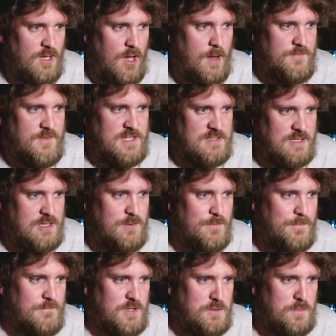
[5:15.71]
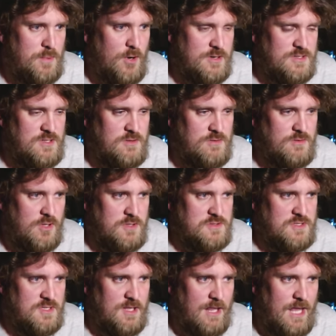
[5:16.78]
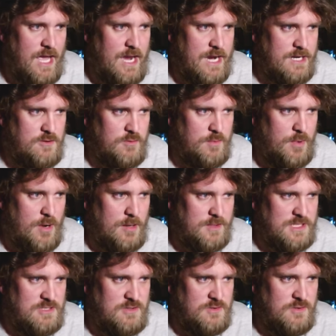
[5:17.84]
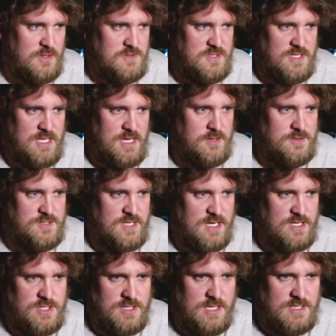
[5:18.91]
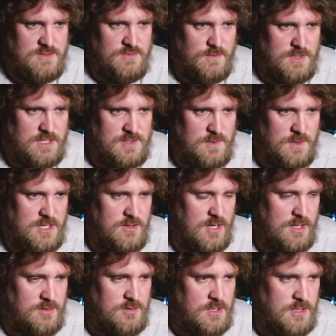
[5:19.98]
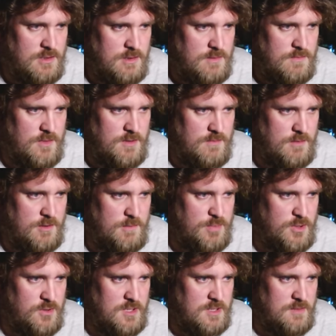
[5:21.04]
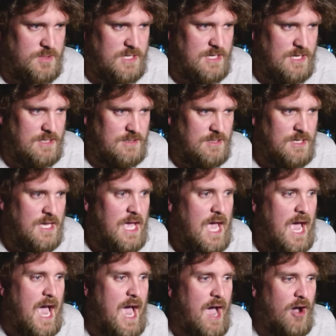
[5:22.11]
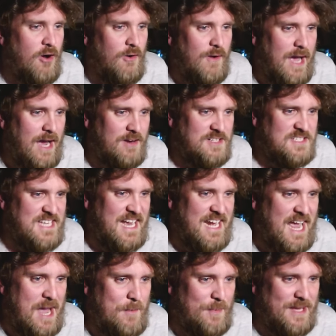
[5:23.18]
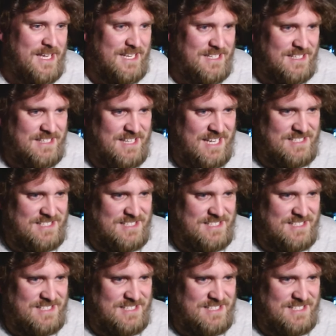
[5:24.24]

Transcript: Obviously, you parked too close to the line. You were probably too close to the intersection. That's why you got booted, but... How does that happen?